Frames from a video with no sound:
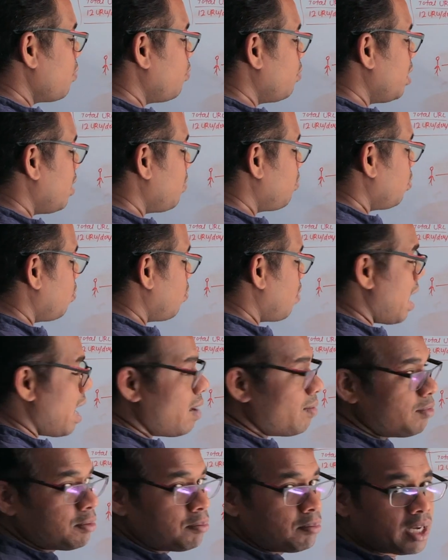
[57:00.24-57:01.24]
we have to
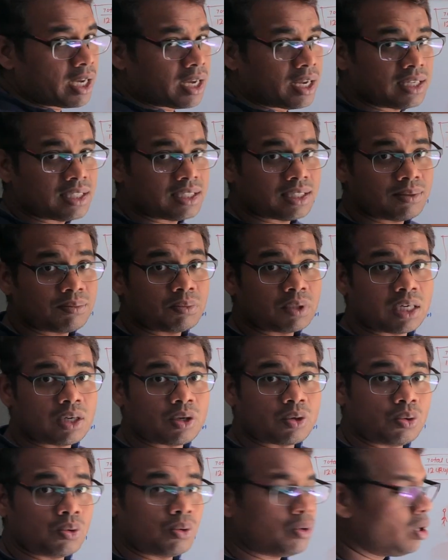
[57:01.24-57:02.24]
have a mechanism, the
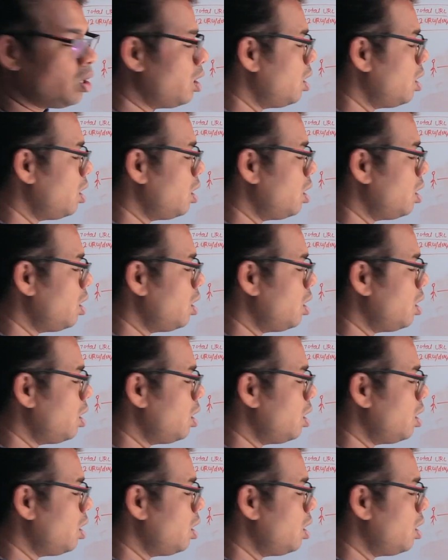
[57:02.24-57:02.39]
tool